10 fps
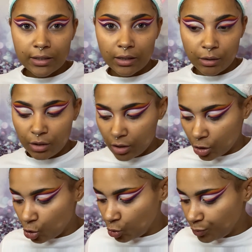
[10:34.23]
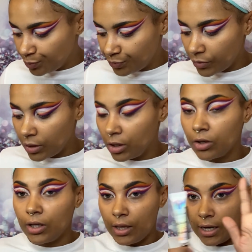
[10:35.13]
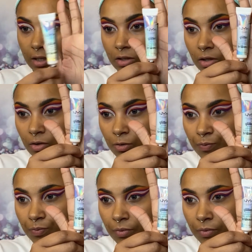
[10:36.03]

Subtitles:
glitter glue, looking like so.